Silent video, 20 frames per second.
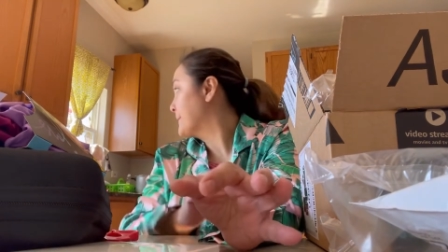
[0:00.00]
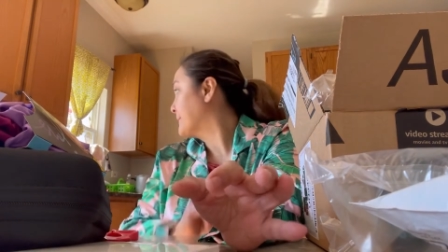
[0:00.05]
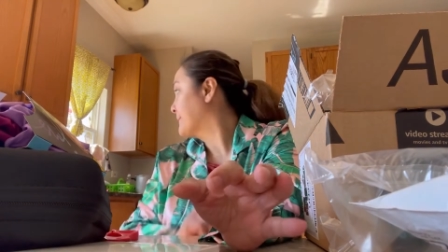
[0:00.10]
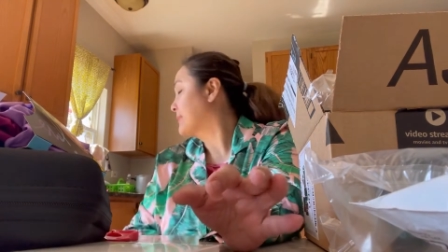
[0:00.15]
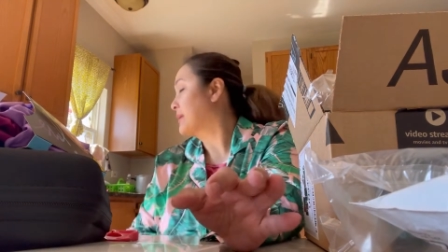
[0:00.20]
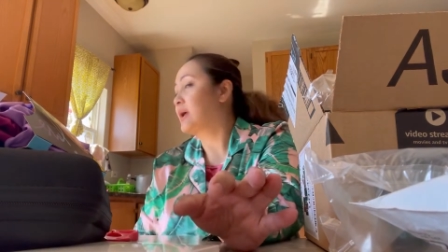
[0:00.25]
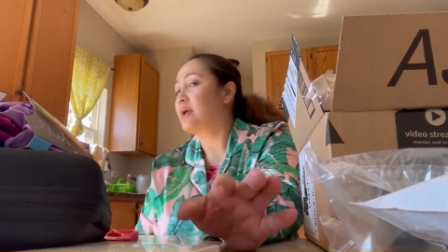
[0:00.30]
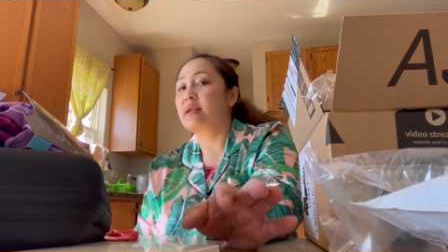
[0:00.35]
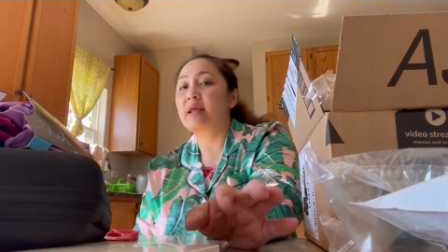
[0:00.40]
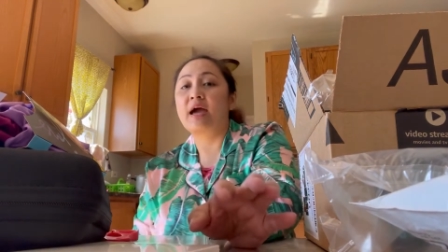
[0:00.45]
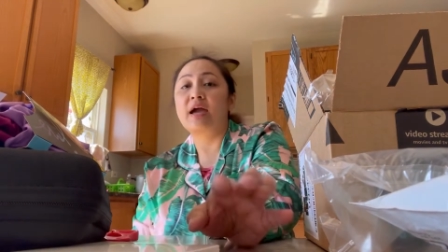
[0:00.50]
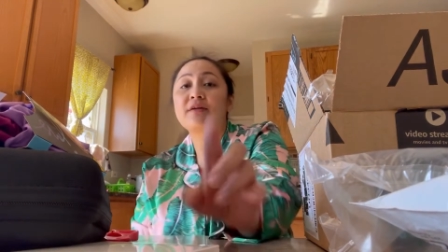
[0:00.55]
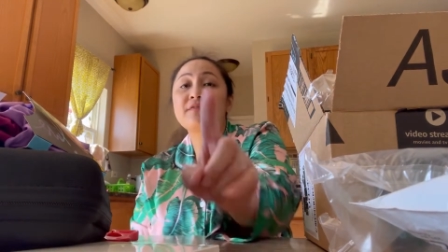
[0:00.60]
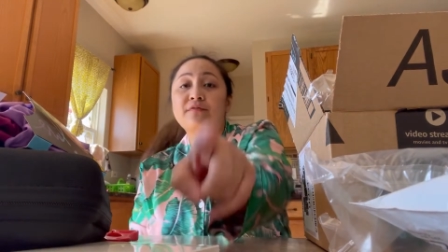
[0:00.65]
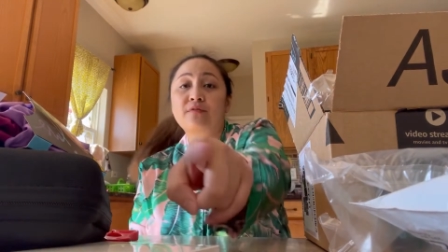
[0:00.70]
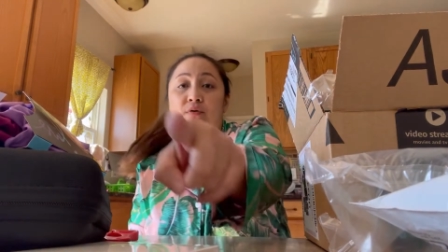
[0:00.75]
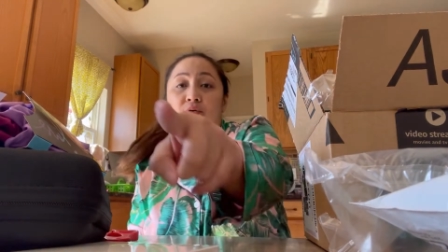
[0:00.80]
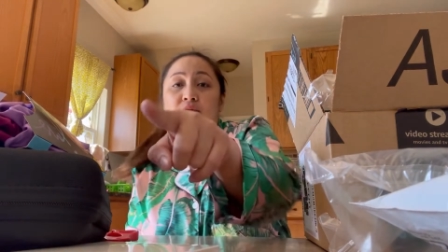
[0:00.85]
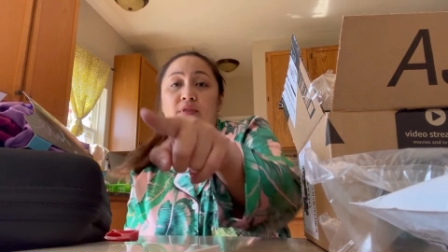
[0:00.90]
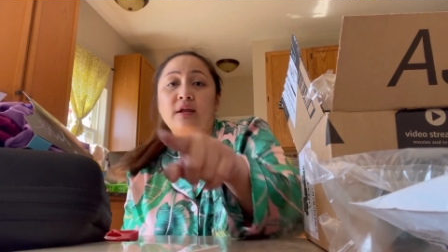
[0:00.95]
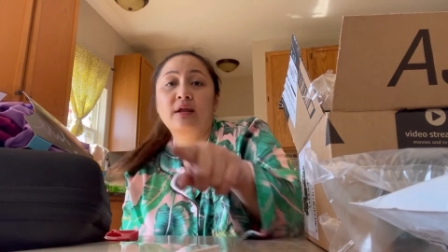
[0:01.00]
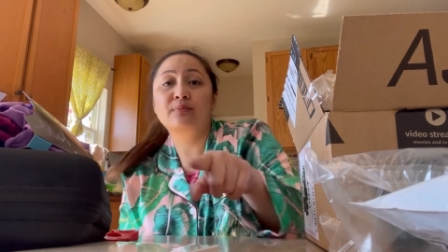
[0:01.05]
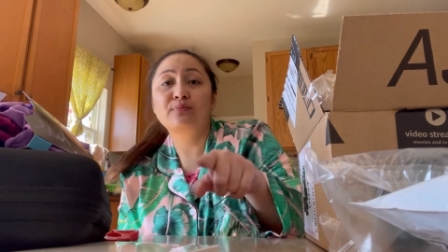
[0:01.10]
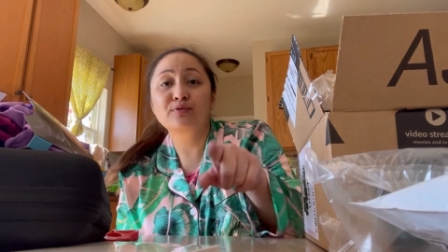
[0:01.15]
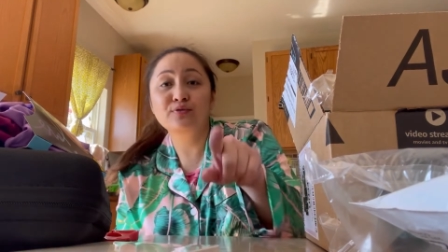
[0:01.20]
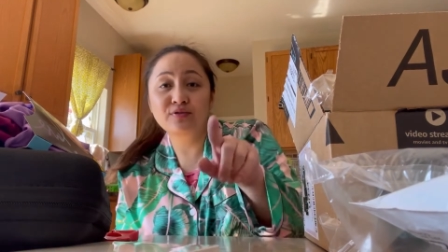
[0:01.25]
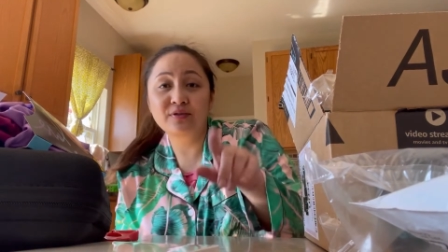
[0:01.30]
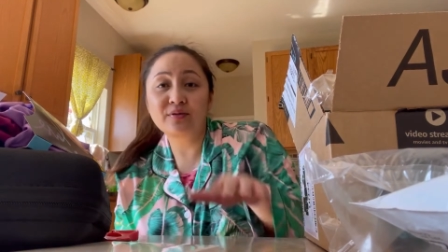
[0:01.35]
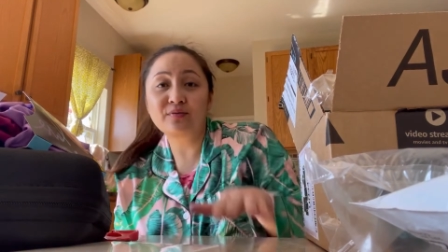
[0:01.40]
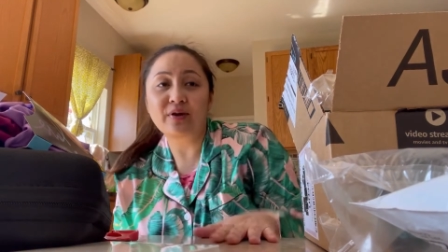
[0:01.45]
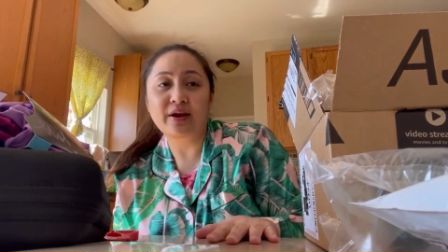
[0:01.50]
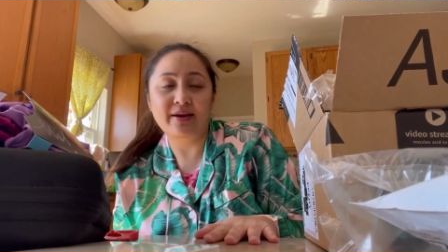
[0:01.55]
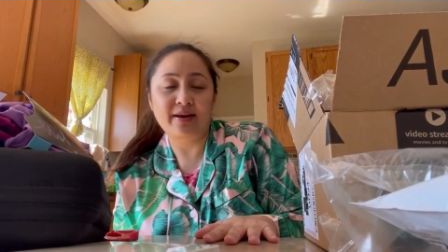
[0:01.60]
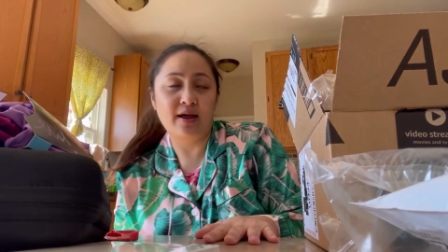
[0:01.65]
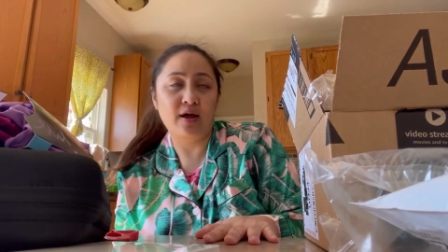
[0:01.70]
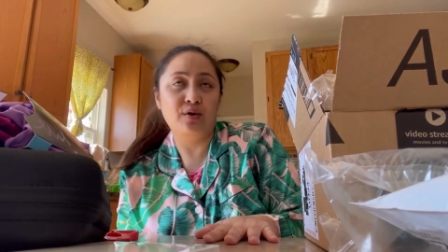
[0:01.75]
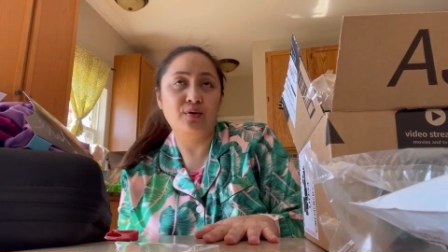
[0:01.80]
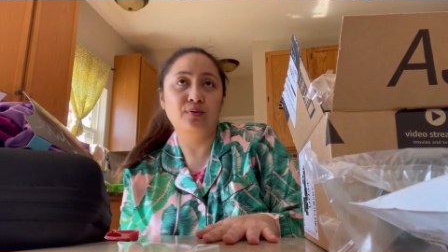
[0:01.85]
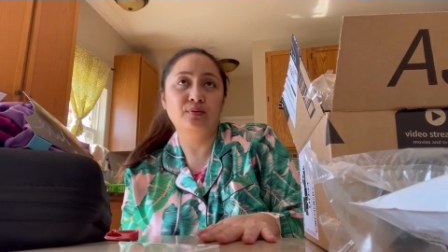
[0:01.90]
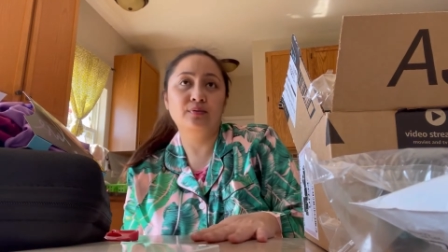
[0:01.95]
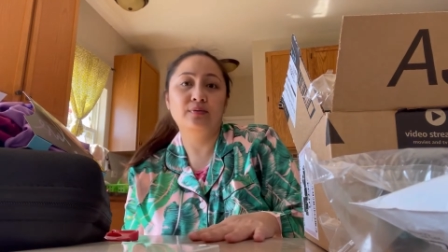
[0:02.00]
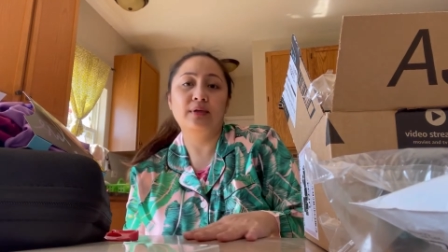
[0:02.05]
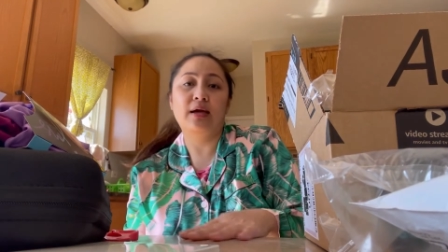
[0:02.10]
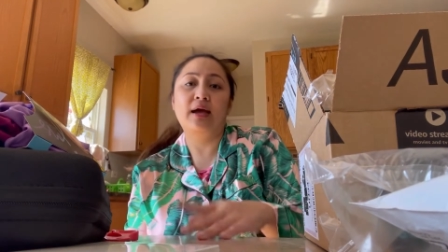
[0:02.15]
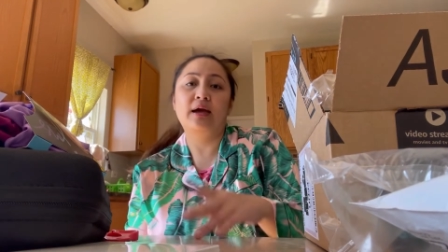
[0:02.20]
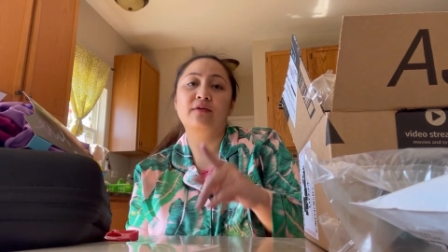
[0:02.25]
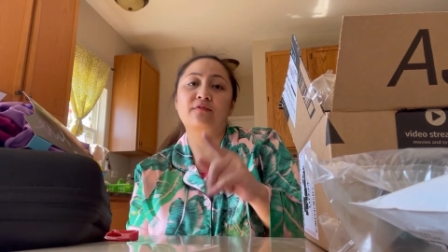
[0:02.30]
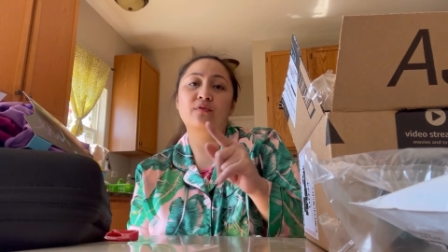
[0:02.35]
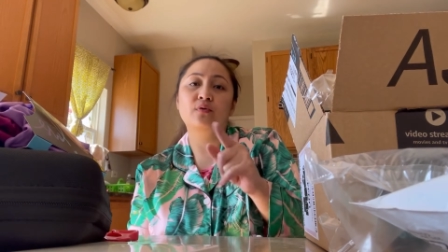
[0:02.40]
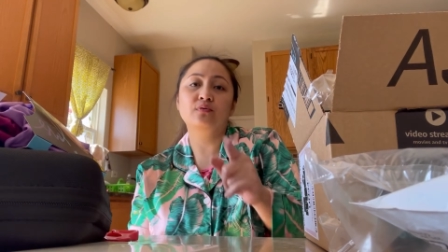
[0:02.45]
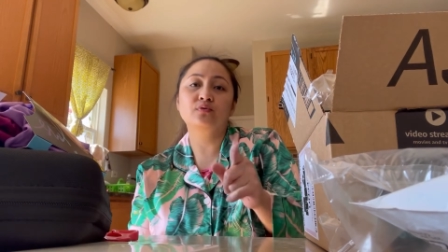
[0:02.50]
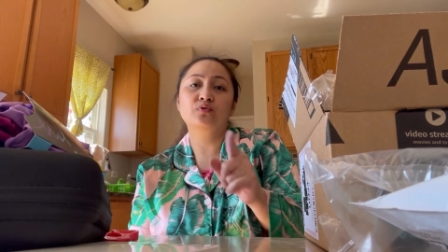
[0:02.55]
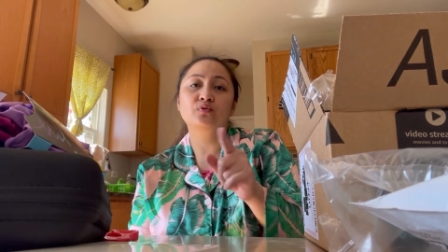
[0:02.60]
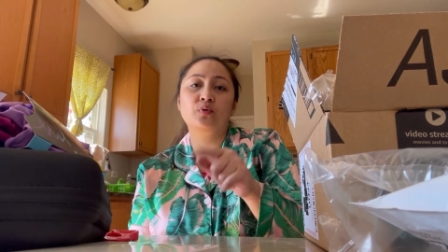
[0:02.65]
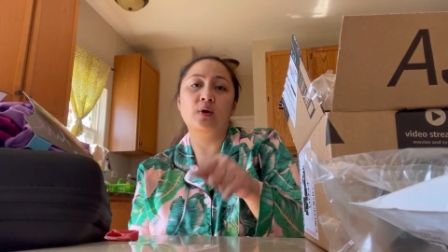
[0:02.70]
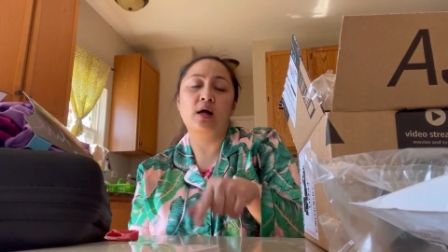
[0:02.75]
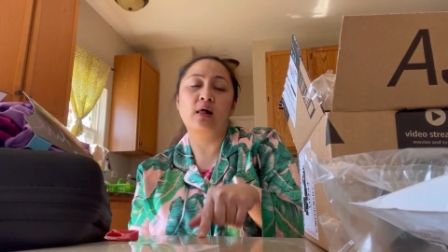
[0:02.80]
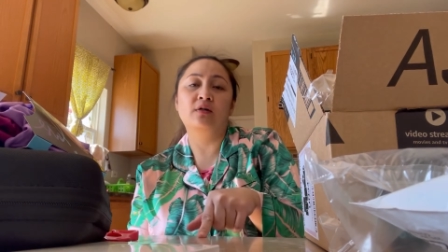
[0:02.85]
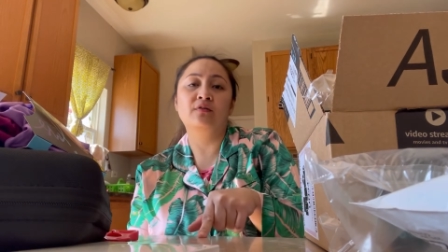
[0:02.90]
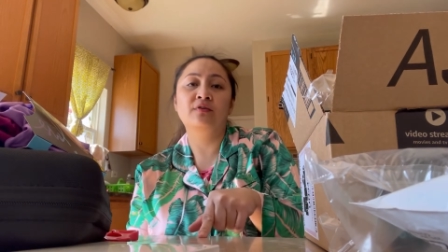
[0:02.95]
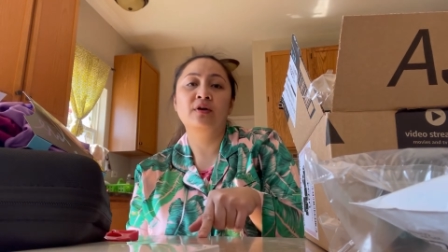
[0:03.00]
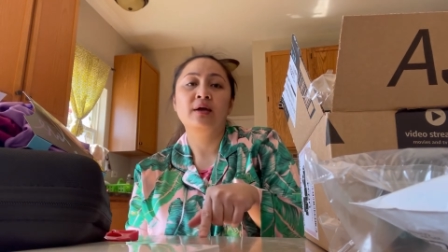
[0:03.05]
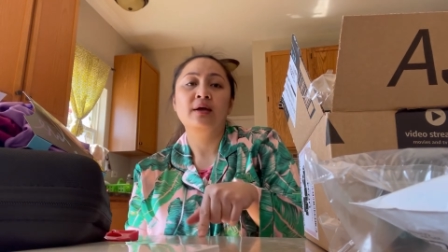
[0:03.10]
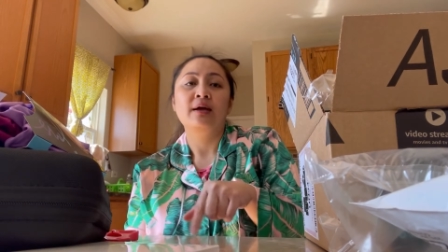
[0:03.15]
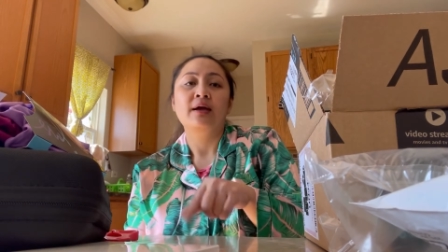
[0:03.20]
an iPhone that I'm using right now, iPhone 12,